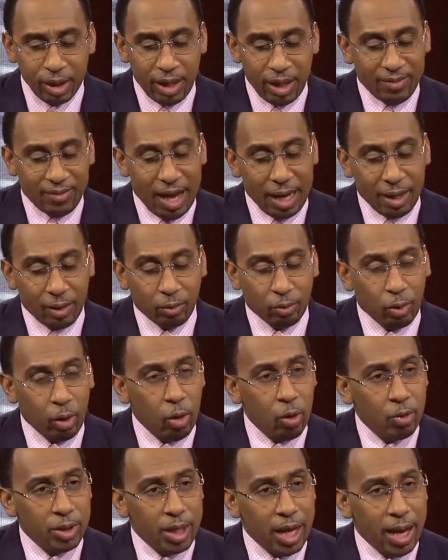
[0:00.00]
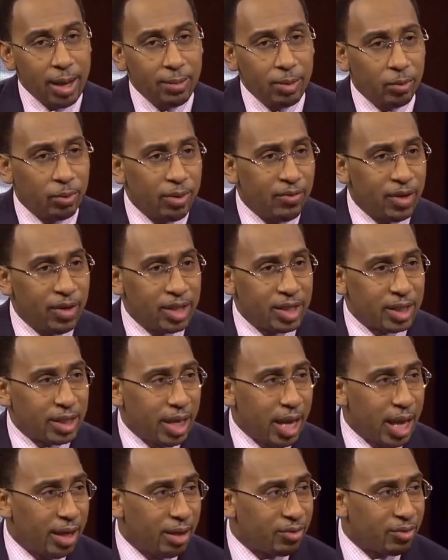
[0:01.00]
They've got a road game to revisit
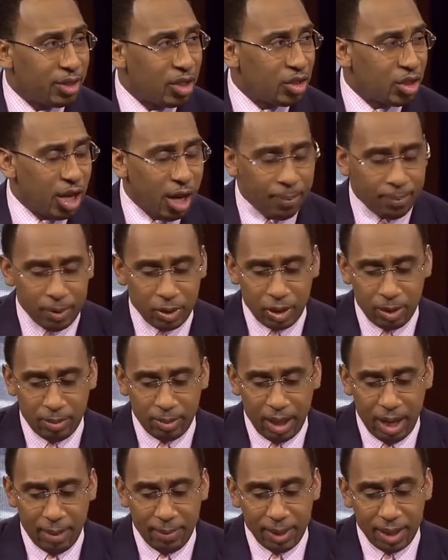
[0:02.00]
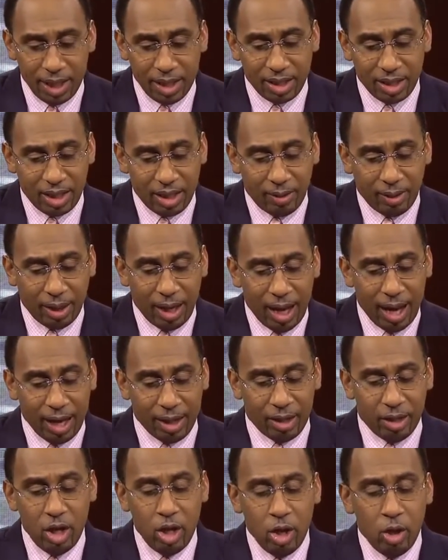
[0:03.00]
the NFC Championship game against
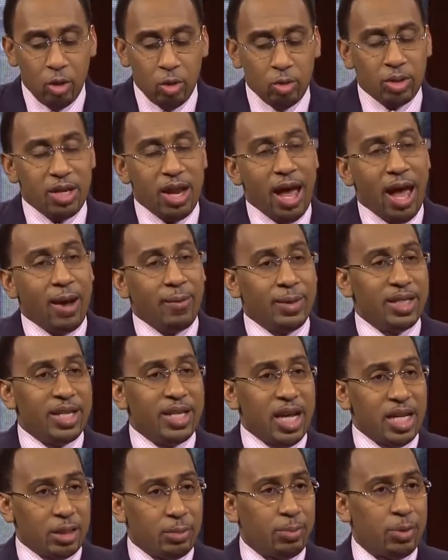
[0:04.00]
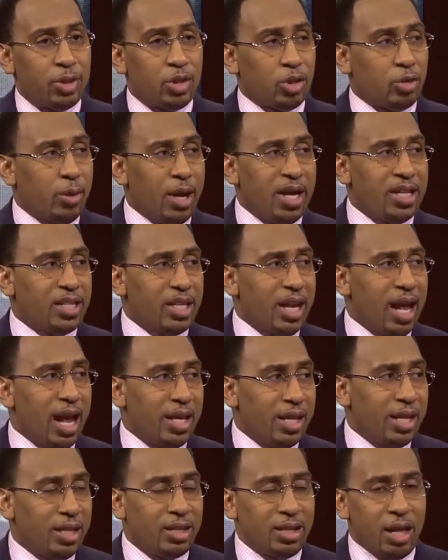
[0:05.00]
Carolina, who's now in desperate straits, and
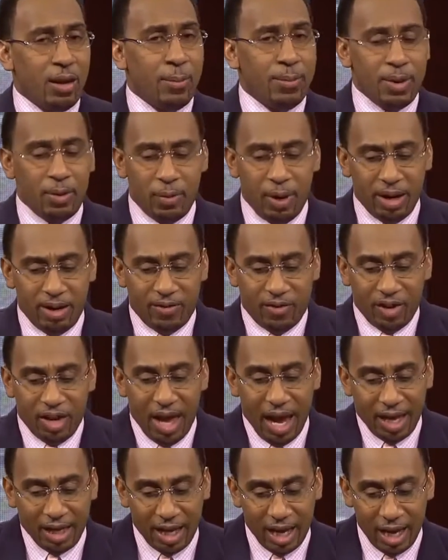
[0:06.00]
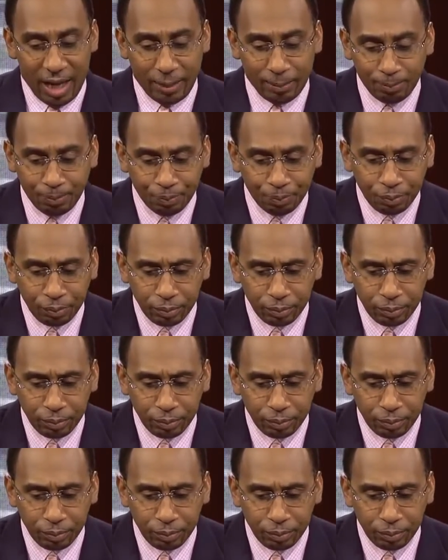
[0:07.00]
I think they'll be ready for that game.